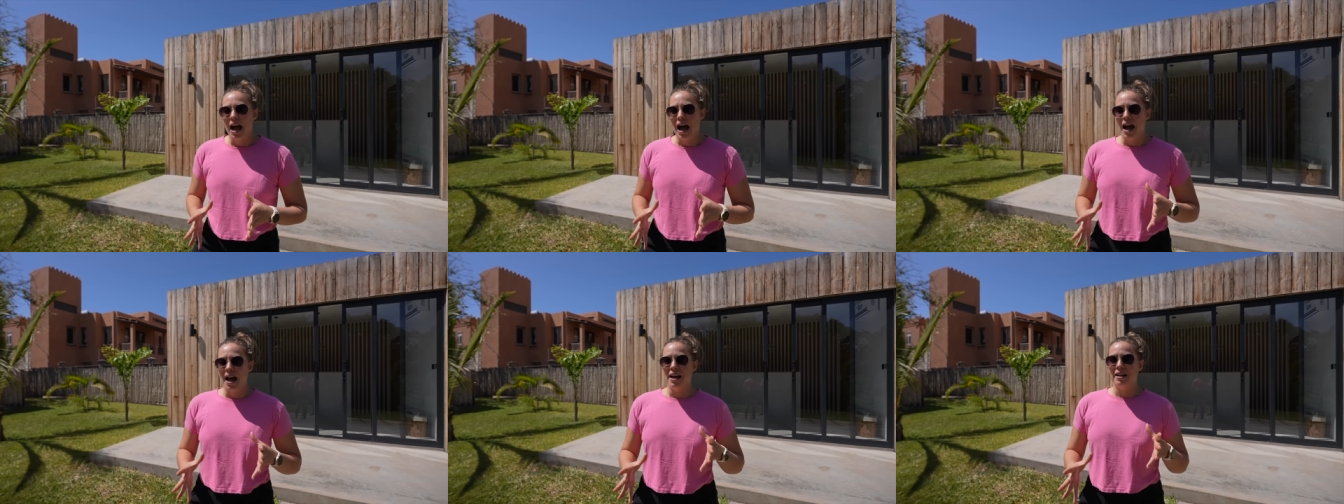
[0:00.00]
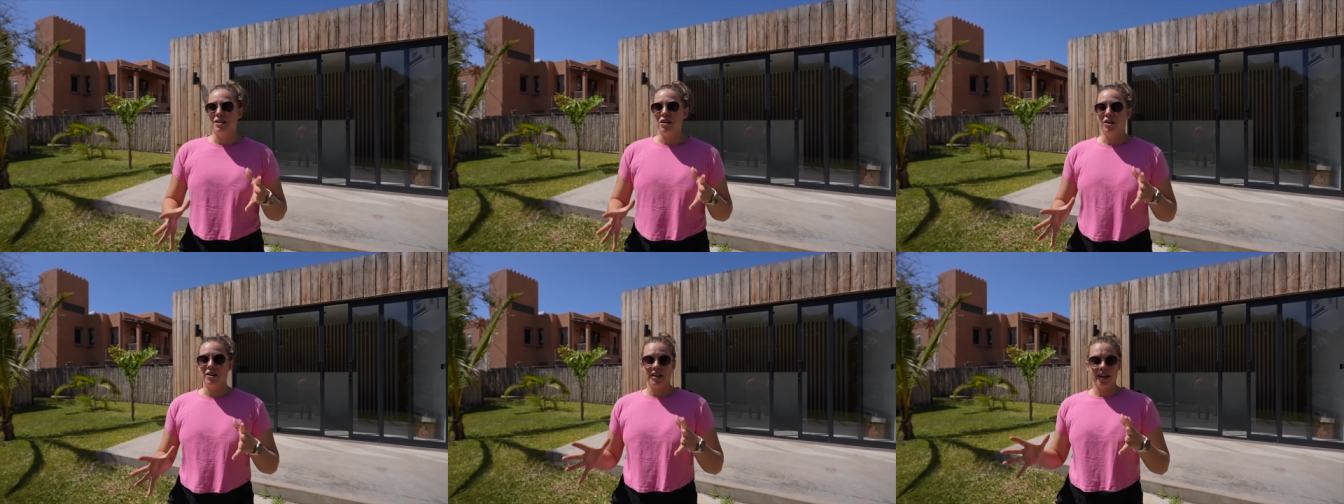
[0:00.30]

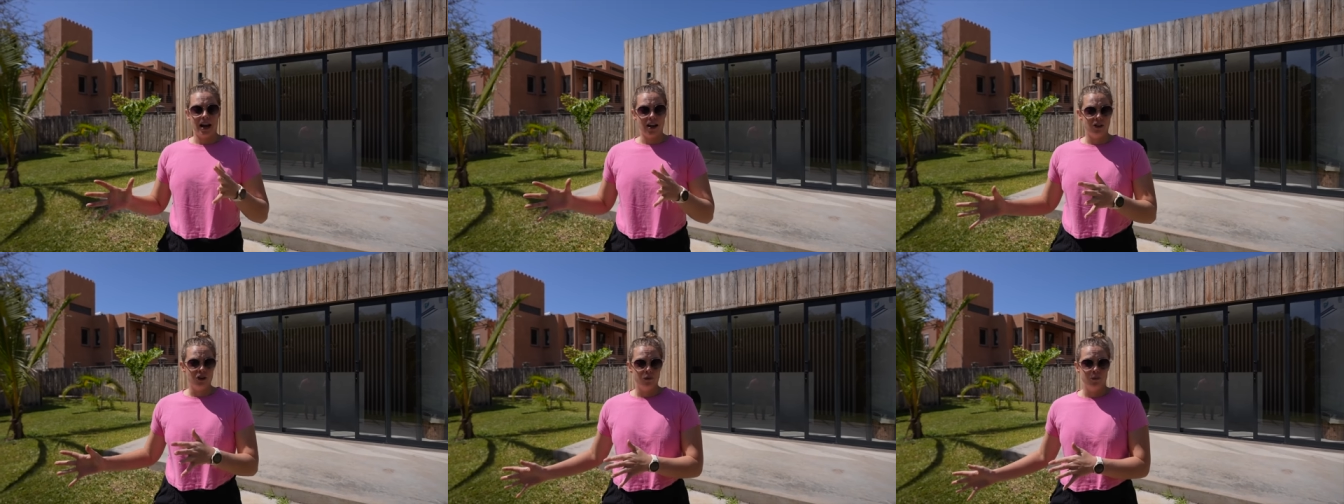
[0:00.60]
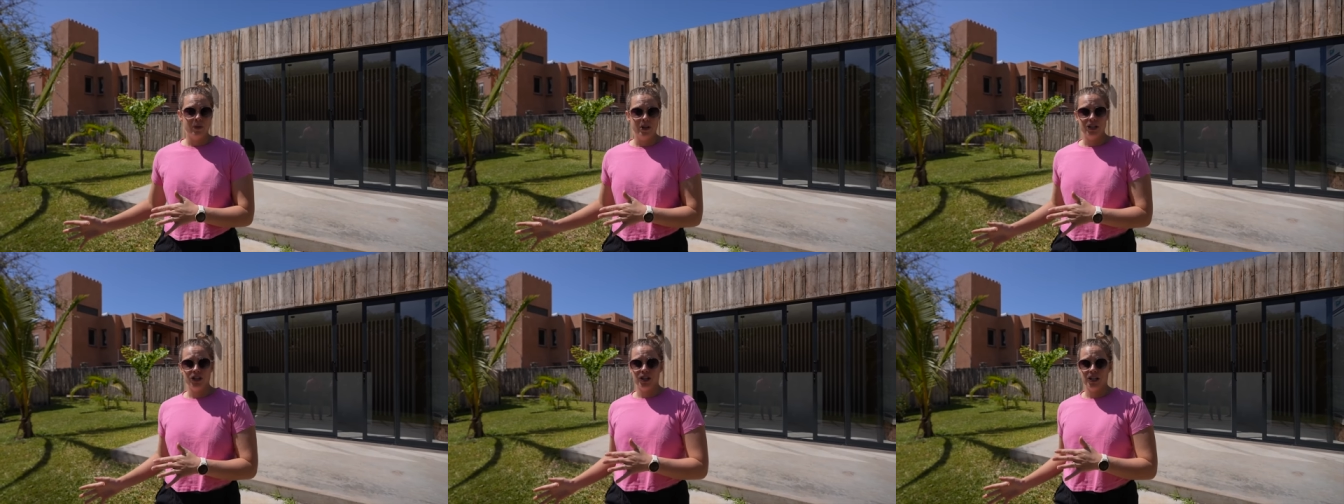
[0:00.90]
and on Galu
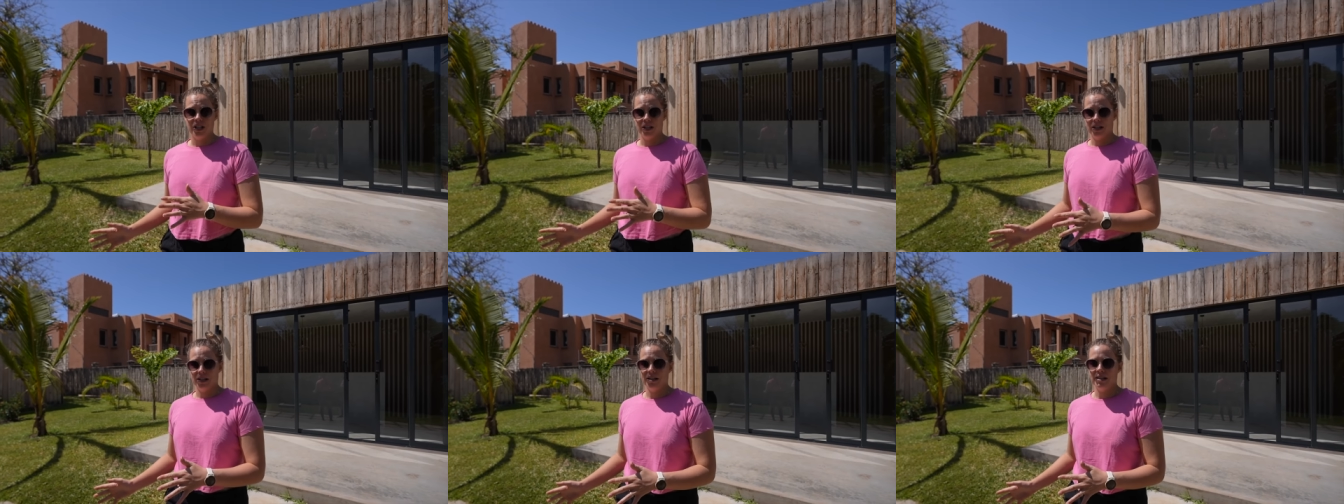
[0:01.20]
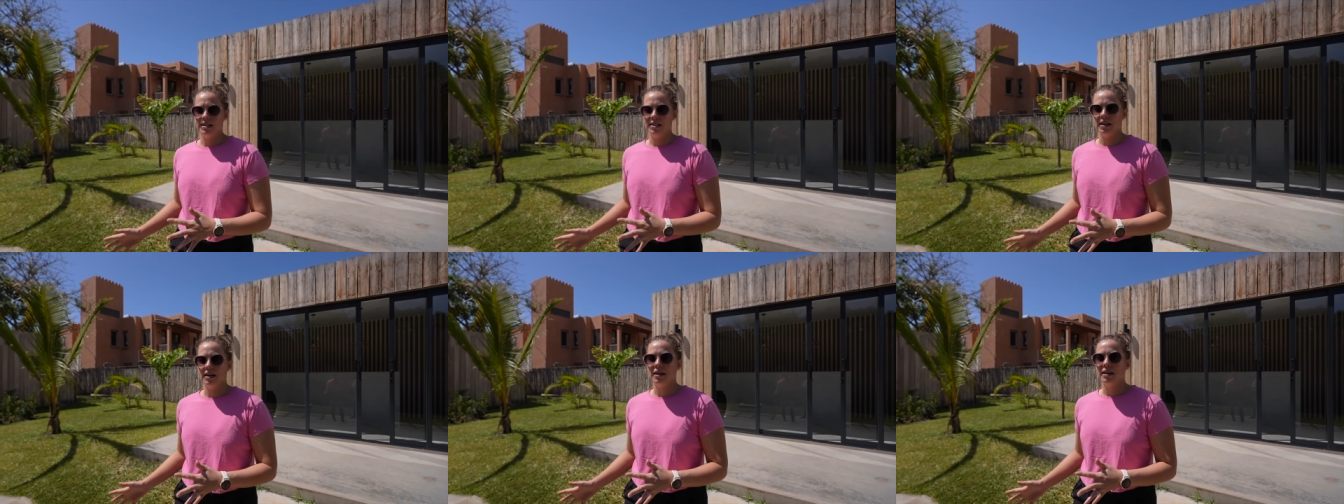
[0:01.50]
Beach here
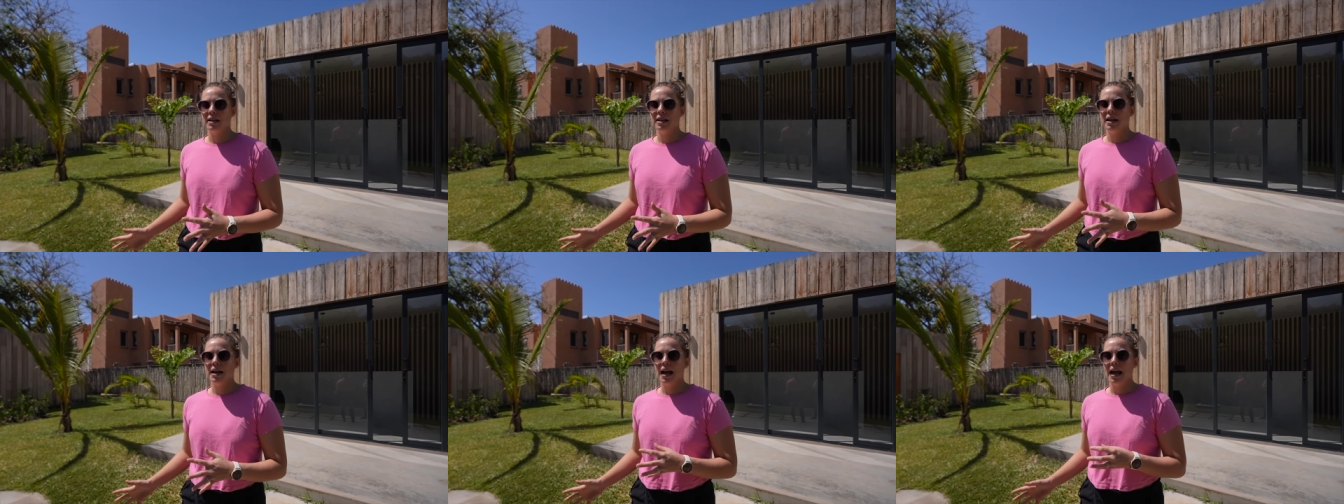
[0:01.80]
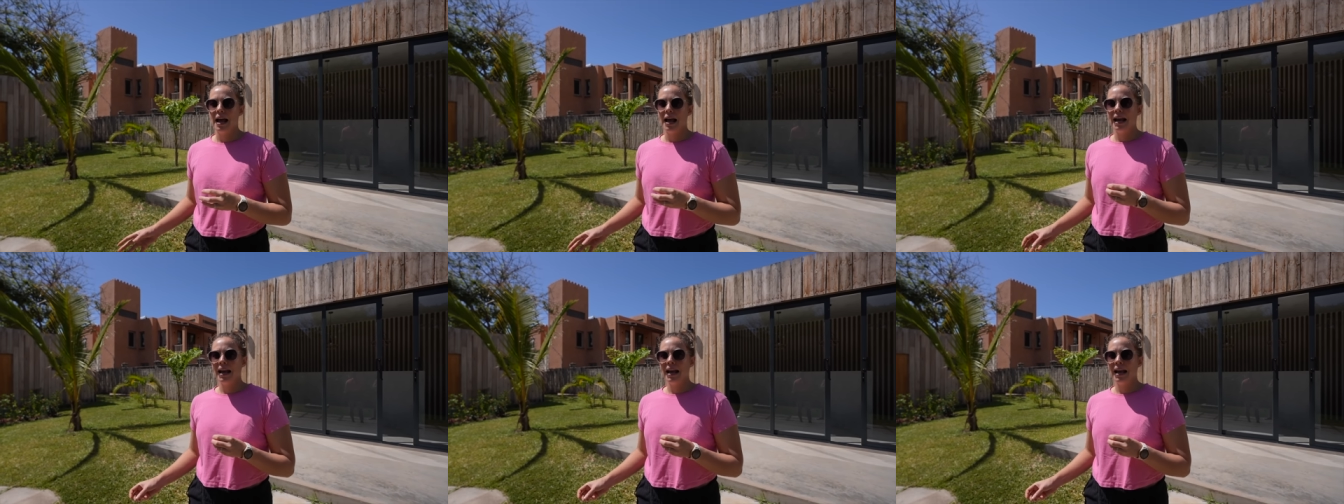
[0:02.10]
in Diani.